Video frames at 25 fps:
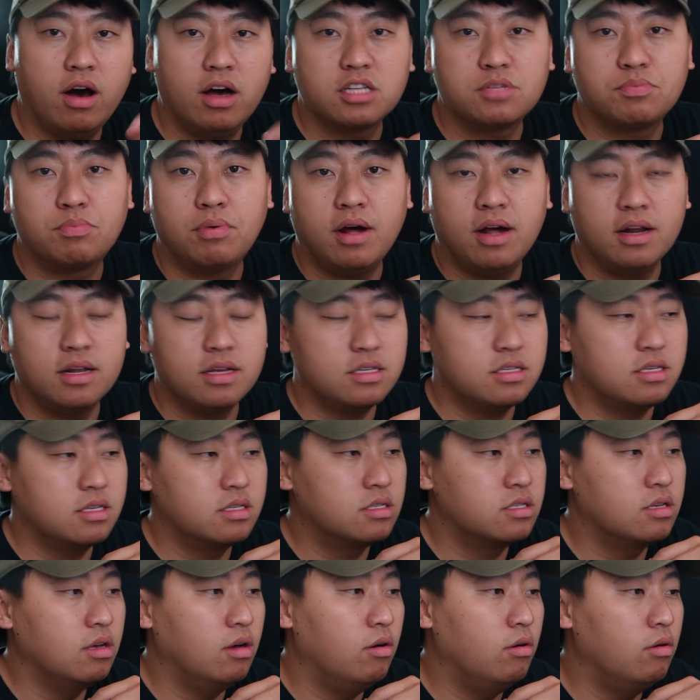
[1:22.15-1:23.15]
cost products.
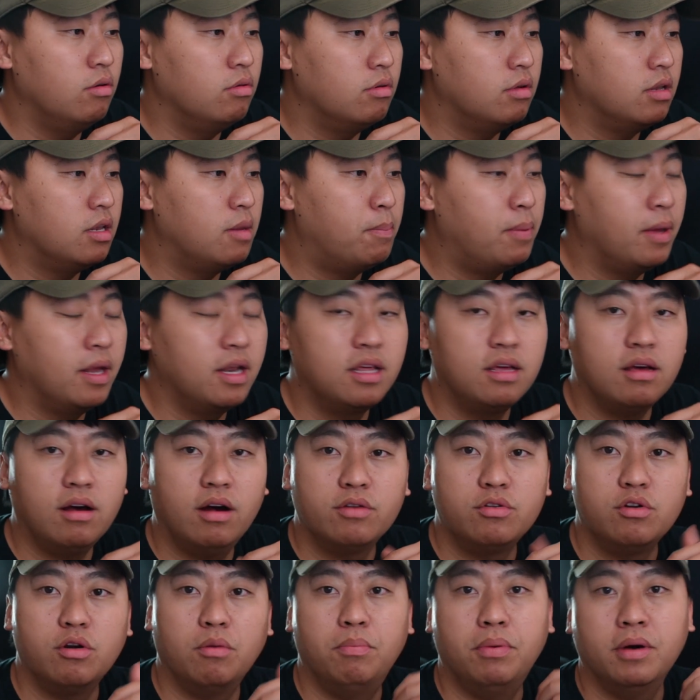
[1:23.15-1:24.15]
So depending
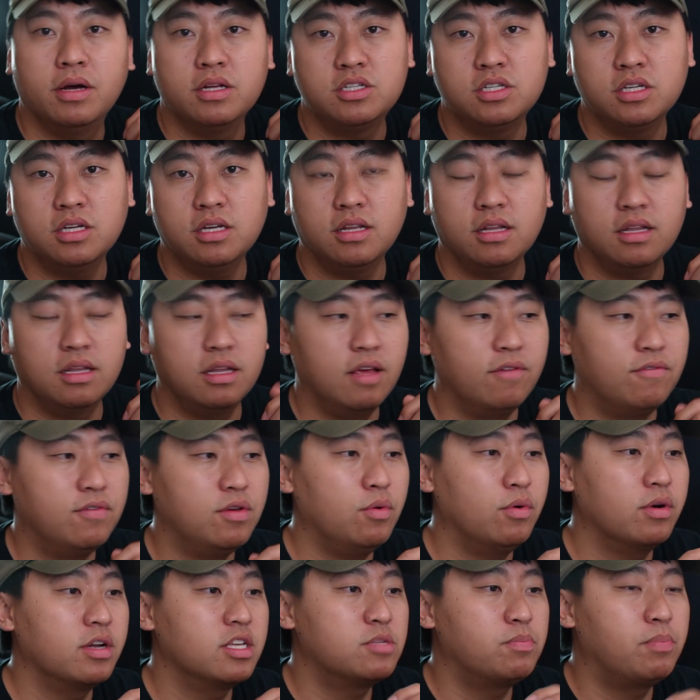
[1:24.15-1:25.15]
on your budget, if
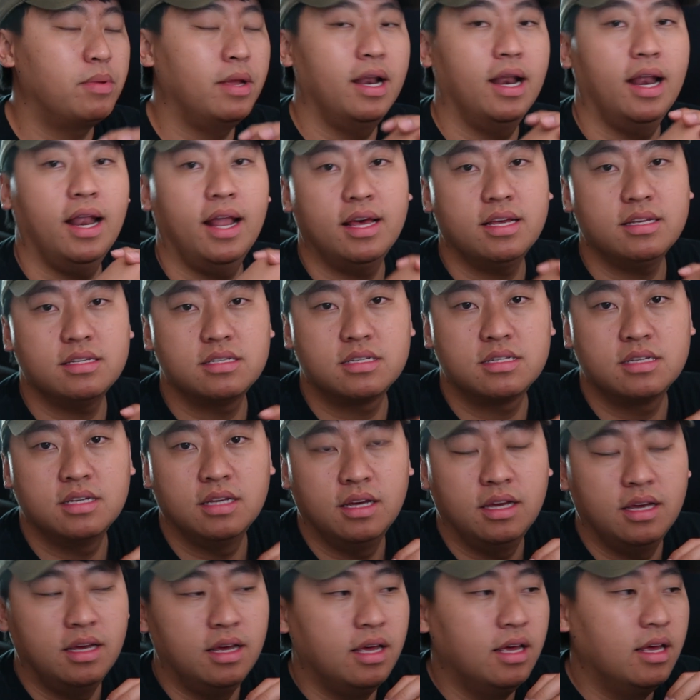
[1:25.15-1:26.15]
you want to spend
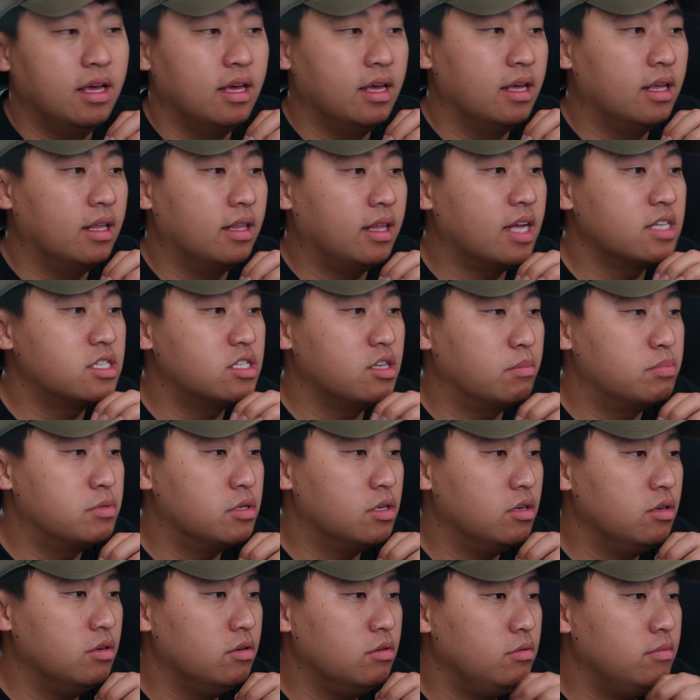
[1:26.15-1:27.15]
less, that's up
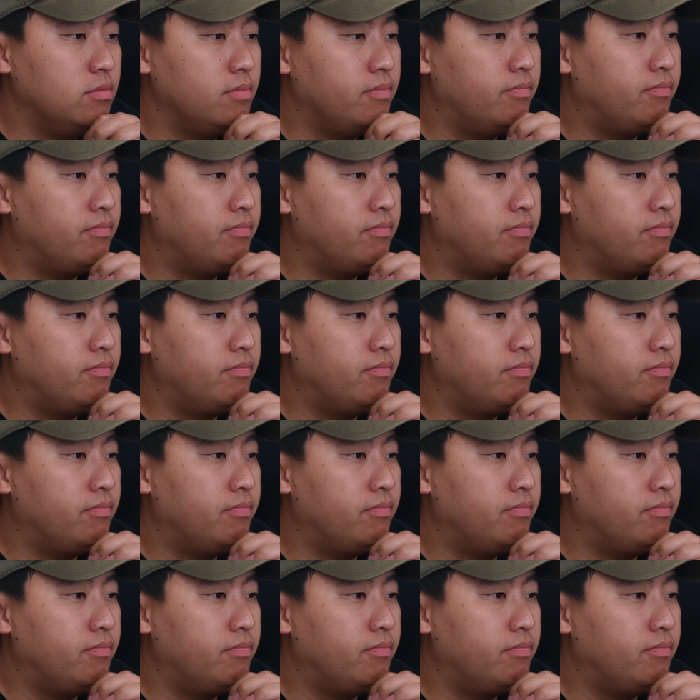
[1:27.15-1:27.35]
to you.